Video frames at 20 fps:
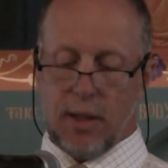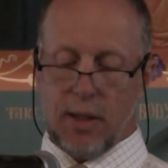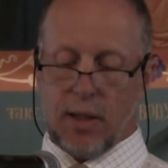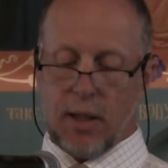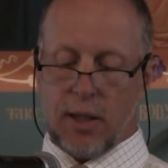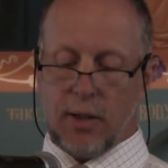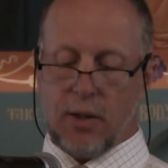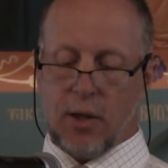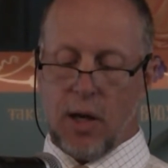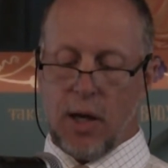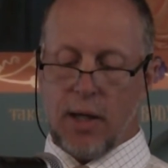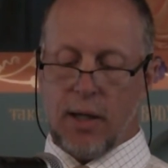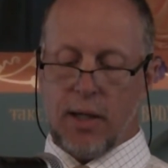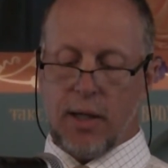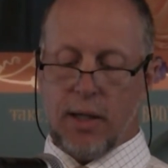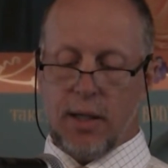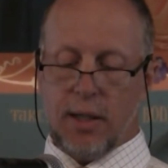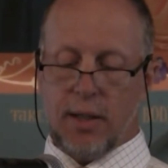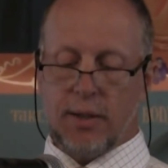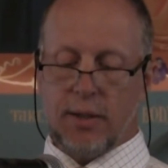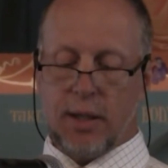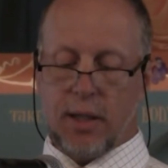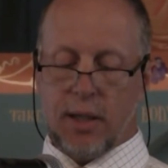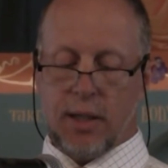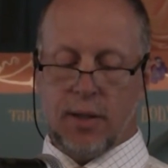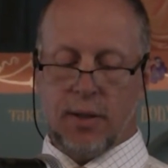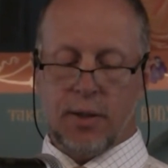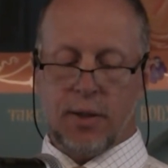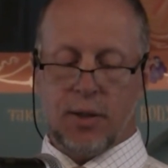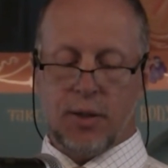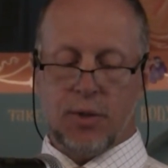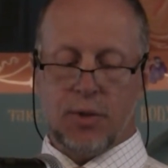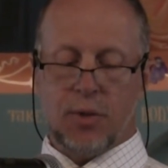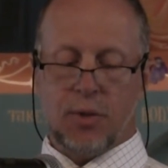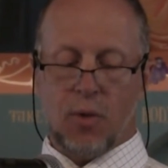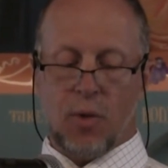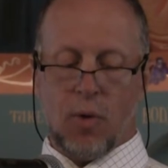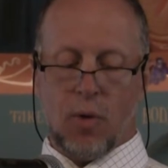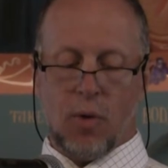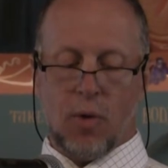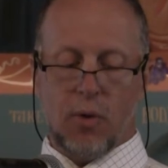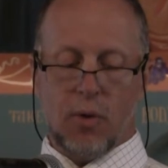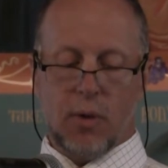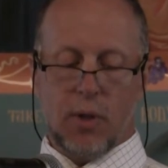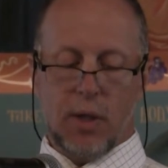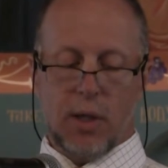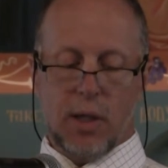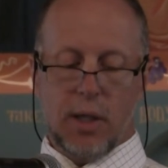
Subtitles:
that God is in control.